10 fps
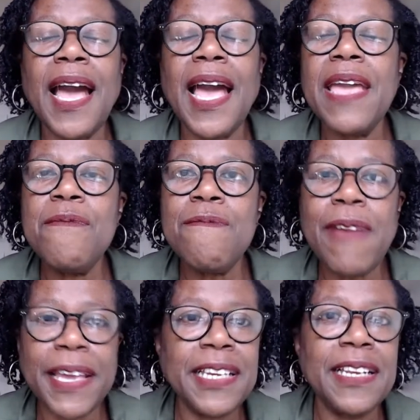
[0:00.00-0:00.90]
I
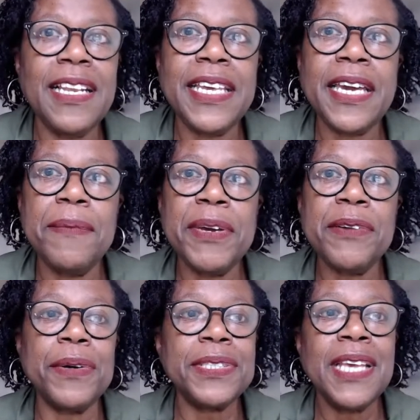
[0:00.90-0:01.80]
regularly come
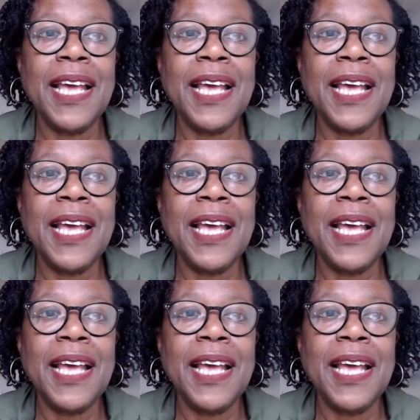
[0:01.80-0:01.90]
across